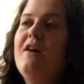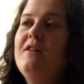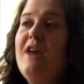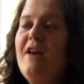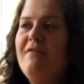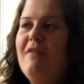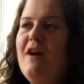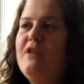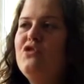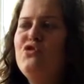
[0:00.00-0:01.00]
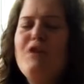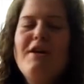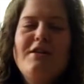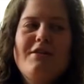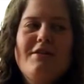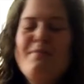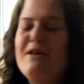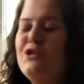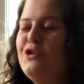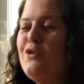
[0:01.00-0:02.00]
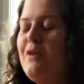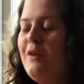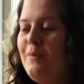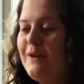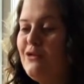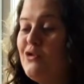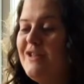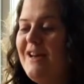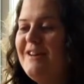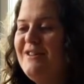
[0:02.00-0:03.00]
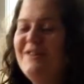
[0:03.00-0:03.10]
Yeah, I tried it. It makes you go a little bit cross-eyed.